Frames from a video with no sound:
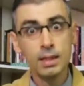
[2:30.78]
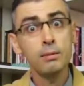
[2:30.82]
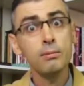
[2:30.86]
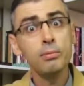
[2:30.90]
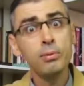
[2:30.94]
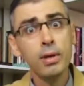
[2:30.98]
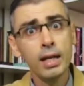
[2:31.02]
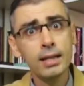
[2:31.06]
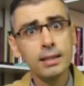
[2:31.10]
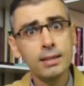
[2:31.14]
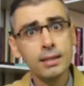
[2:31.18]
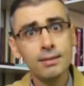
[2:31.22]

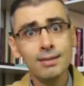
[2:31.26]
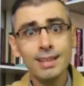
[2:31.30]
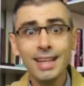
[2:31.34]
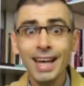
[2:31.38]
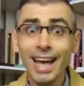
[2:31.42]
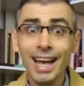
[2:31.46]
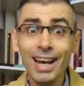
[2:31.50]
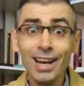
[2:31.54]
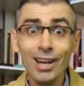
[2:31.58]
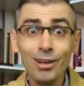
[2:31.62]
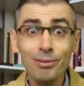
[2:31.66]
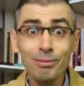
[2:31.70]
Brandon:
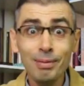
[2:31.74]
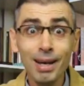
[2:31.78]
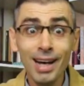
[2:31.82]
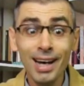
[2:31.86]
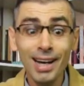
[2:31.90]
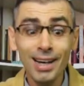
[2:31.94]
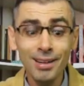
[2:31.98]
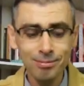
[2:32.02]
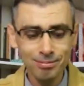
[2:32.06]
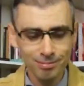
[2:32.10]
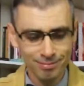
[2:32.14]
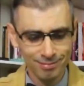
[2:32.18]
"Hello,
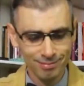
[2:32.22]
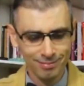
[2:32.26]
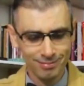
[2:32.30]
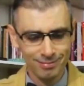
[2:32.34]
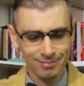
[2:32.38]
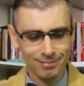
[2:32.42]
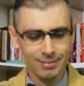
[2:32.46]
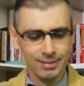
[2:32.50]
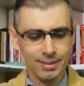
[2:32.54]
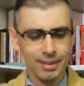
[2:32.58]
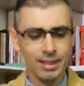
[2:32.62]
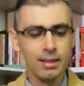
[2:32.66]
Mom."
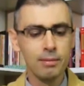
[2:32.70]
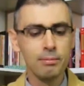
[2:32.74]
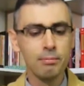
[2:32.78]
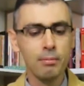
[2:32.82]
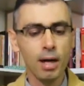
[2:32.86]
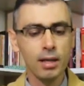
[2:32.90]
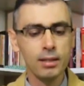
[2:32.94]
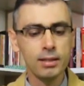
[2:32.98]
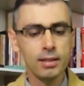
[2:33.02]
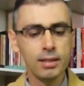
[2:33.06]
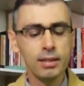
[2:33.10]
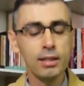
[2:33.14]

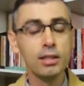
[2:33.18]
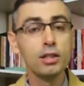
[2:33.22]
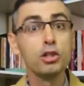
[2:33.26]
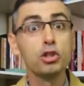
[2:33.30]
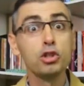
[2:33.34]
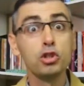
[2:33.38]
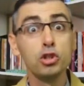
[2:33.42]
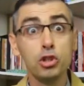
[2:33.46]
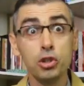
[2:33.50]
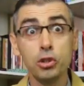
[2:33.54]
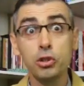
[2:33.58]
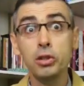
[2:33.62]
Mother,
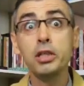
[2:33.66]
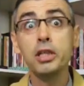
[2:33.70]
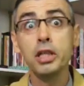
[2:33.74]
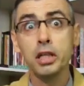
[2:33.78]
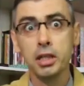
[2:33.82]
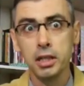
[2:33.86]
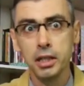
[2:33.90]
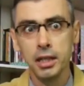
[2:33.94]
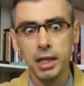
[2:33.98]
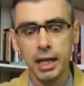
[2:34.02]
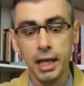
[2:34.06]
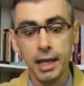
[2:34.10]
doing
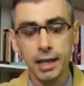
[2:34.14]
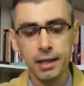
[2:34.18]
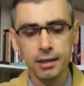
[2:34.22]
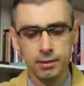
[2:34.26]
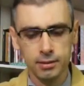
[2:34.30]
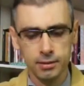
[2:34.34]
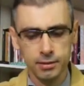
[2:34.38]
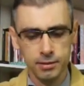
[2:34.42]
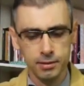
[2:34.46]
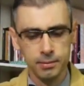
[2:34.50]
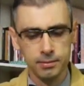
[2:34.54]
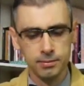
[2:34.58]
her
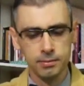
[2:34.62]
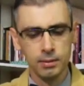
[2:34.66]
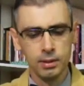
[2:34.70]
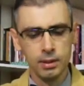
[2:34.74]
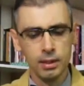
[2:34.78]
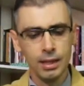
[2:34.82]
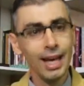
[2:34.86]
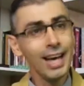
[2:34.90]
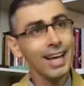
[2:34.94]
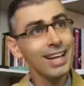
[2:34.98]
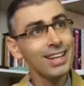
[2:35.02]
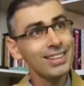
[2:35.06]
nails:
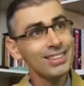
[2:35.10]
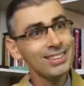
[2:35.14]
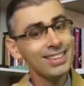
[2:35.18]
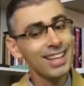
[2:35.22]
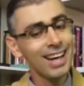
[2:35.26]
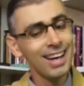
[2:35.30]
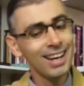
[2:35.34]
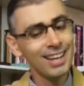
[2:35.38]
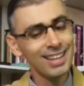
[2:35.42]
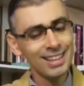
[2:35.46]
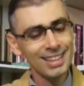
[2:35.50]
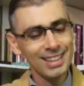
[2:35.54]
"Hello,
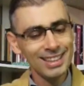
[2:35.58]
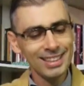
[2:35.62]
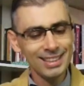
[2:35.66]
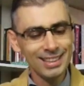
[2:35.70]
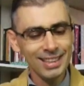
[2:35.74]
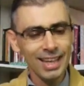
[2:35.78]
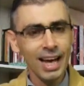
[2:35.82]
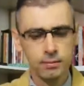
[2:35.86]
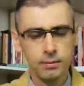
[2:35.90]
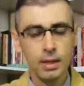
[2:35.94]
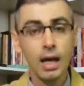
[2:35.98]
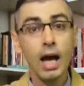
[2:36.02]

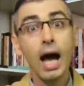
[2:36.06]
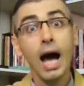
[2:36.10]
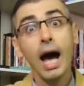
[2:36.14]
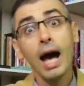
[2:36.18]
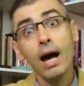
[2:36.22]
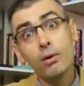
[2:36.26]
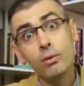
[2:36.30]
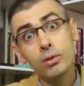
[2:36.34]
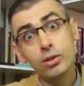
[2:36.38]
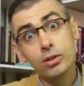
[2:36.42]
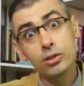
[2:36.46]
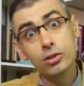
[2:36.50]
darling.
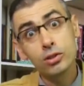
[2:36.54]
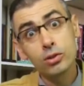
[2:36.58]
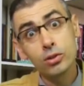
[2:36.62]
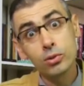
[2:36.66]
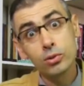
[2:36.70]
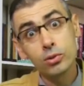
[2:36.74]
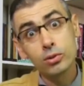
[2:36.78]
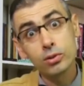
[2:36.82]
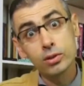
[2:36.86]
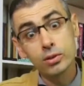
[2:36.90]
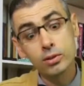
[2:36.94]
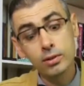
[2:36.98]
How was
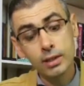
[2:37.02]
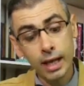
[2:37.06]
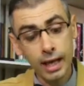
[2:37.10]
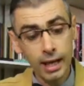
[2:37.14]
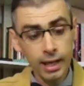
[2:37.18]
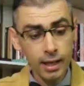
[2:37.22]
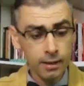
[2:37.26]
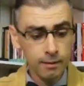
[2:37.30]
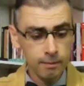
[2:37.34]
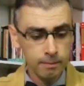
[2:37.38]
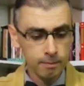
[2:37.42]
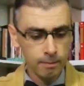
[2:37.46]
school
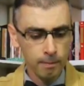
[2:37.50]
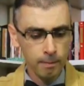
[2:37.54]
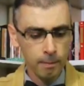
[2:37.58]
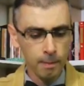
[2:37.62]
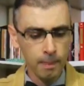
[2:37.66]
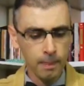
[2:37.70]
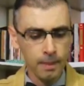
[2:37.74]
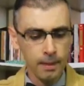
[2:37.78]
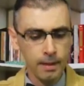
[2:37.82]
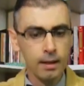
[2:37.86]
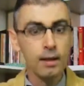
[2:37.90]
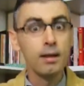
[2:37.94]
today?"
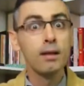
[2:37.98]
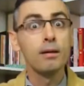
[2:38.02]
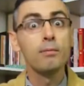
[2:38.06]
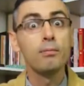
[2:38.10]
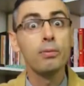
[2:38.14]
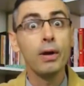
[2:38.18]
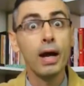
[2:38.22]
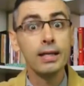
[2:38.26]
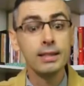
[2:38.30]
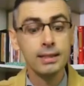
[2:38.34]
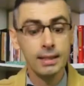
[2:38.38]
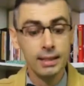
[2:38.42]

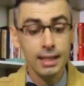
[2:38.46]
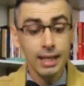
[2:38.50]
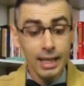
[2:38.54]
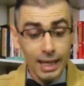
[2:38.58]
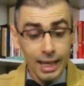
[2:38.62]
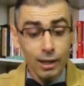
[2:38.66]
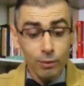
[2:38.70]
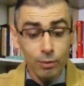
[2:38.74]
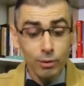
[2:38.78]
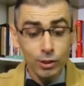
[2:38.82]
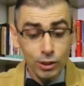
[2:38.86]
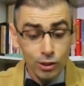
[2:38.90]
Brandon:
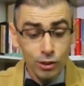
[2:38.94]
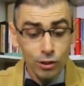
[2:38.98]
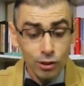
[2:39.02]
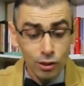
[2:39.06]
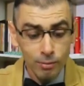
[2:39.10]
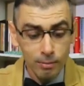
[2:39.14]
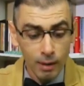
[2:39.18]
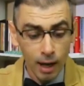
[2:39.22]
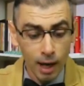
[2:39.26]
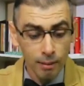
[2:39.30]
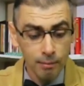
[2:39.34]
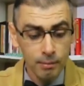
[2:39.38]
"It was
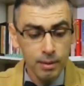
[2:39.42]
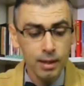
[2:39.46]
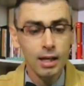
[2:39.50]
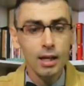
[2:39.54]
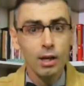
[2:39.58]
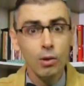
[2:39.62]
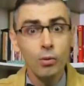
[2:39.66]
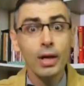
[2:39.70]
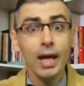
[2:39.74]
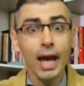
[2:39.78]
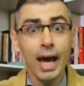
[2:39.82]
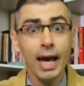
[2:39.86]
good, Mom.
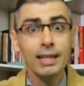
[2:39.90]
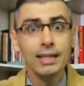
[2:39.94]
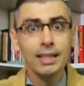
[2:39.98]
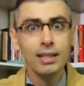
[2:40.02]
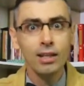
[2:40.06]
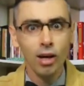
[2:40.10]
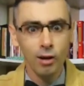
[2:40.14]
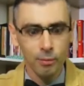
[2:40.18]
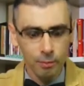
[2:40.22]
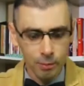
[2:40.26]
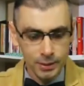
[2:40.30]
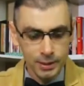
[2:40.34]
We had the
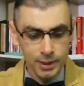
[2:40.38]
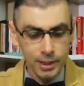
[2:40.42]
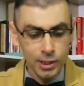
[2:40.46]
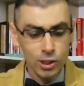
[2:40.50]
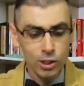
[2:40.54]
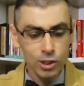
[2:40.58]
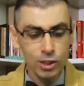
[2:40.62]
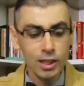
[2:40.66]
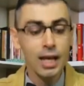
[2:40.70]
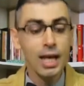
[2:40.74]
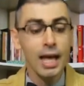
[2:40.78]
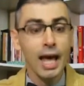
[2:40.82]

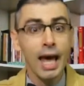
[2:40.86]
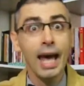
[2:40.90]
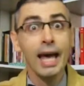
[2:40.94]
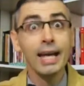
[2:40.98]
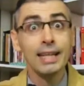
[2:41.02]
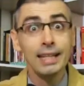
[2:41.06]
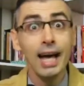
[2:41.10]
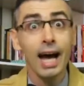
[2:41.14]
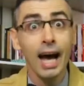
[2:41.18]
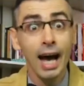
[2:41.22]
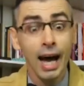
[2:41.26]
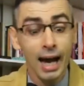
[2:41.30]
competition
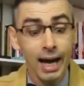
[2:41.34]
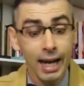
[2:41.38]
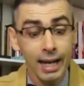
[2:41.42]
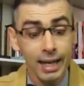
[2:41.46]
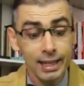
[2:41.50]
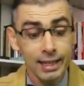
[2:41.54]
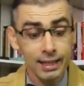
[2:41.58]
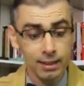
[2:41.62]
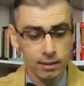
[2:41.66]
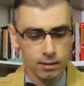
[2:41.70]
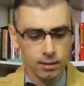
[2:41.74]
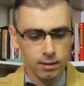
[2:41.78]
and
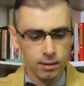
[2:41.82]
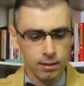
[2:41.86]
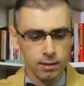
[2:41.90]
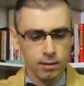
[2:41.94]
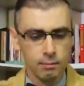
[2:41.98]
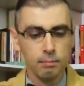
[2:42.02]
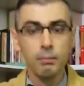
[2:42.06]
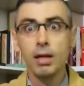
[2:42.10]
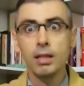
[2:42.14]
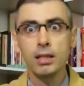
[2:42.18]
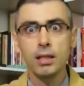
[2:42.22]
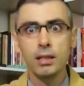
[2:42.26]
I..."
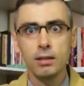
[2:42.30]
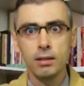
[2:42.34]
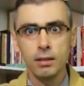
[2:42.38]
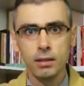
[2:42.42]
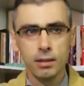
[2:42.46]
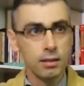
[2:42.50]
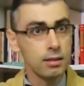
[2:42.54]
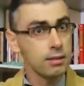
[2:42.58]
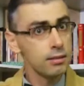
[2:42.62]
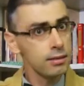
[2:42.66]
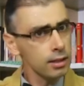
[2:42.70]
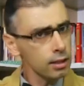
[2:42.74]
Mother,
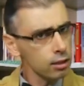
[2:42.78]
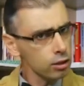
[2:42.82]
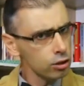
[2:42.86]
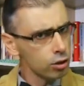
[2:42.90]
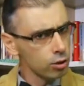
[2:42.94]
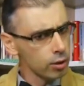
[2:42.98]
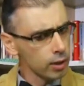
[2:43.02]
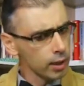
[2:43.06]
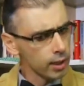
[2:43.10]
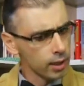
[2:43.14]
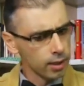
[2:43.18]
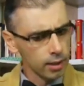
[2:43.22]
still
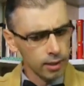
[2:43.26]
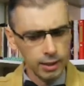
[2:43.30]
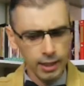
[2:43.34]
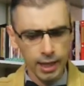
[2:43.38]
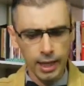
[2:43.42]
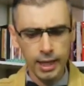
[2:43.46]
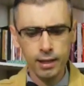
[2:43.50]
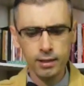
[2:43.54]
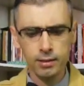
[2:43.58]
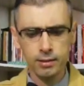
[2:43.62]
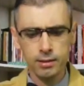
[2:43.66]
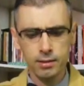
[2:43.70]
doing her
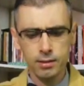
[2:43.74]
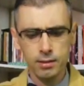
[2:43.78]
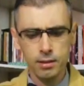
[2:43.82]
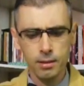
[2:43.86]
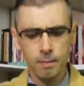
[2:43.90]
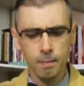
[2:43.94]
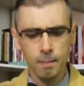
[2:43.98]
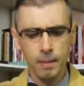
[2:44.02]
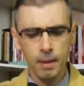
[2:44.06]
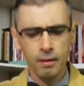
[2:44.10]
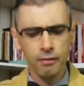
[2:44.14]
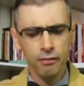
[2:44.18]
nails:
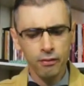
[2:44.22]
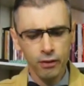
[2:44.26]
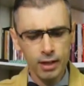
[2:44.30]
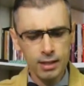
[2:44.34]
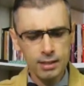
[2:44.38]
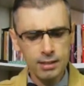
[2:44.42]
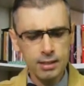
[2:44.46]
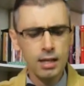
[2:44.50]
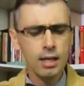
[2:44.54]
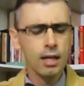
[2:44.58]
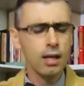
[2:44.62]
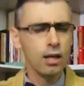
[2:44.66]

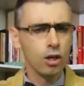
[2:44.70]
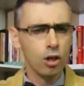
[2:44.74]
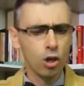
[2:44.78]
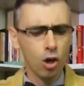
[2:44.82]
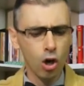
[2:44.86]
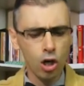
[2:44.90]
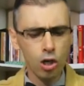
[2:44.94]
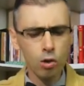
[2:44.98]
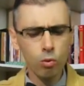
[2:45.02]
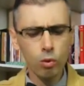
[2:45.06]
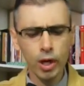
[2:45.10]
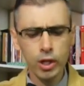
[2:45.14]
"First, go
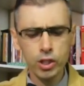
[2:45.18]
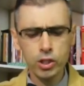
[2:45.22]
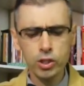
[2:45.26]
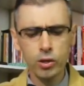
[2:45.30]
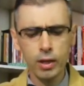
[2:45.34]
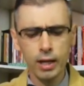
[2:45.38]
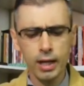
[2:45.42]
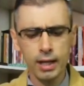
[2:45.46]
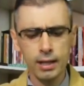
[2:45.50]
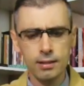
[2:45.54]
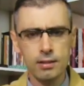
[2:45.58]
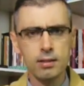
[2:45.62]
and wash
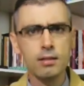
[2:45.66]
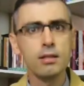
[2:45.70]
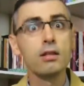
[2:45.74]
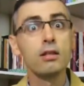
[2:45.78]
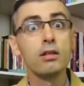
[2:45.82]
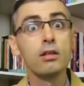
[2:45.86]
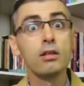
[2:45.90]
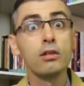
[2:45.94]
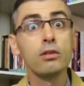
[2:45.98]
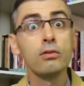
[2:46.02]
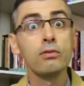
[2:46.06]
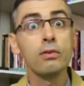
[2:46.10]
your hands.
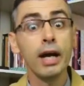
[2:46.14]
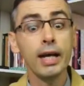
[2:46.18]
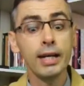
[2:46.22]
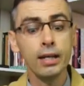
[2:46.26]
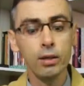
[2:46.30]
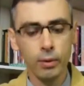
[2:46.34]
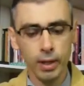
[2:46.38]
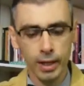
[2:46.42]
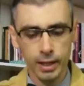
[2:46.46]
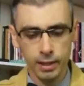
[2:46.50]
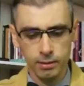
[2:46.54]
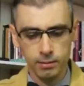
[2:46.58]
Right
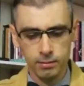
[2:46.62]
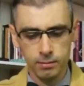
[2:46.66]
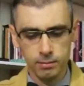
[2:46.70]
away.